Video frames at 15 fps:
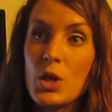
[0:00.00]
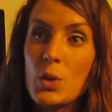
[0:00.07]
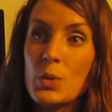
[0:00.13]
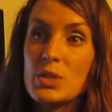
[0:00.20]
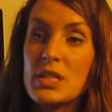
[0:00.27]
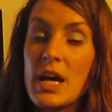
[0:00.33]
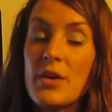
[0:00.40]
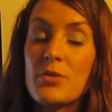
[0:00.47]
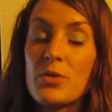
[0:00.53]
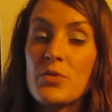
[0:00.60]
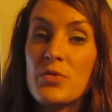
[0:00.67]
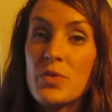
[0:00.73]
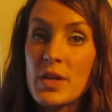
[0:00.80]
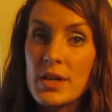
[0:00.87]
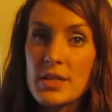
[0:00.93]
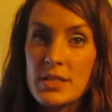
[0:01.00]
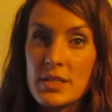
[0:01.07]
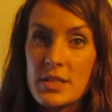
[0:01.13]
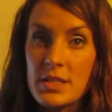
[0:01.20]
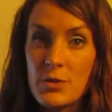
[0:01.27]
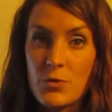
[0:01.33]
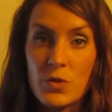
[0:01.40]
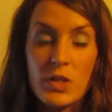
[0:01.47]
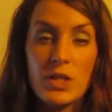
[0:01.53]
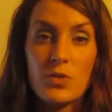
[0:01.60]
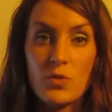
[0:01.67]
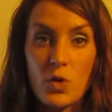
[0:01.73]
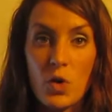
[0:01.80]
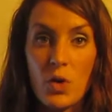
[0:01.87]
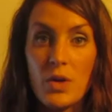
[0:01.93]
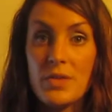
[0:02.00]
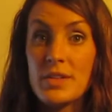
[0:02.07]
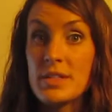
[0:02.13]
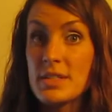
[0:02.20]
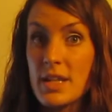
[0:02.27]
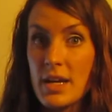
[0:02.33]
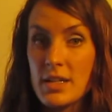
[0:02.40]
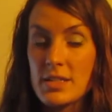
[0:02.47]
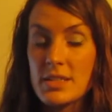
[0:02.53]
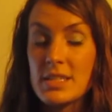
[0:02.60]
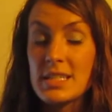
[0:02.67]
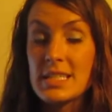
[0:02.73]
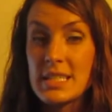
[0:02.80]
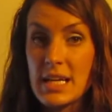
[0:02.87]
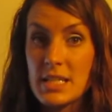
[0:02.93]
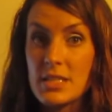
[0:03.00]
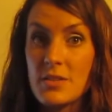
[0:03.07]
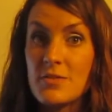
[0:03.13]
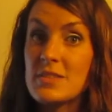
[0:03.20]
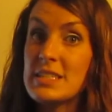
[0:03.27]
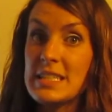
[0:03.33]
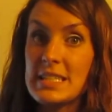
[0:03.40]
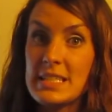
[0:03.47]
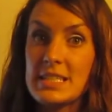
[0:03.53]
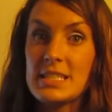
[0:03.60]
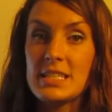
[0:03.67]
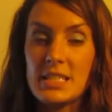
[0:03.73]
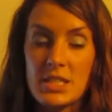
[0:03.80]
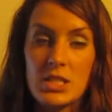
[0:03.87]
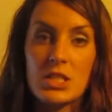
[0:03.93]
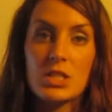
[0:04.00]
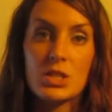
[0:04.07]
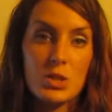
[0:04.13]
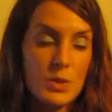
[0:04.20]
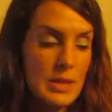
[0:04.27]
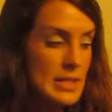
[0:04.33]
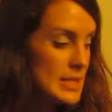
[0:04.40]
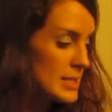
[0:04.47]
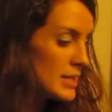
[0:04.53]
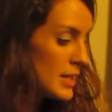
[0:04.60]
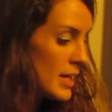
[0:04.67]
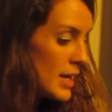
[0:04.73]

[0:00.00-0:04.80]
which have a very significant role in the success of teaching students.